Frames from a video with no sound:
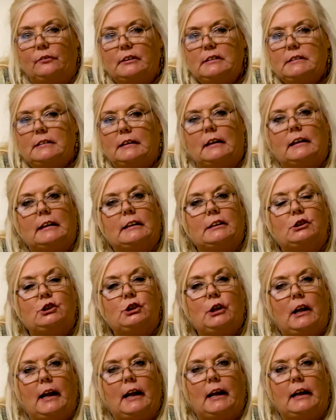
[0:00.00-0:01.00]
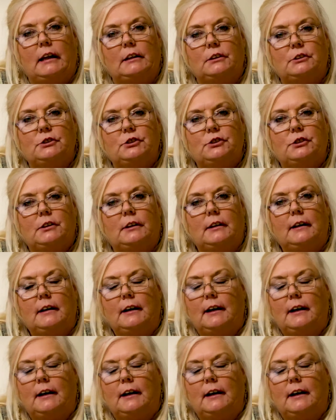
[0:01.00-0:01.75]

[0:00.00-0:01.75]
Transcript: recently changed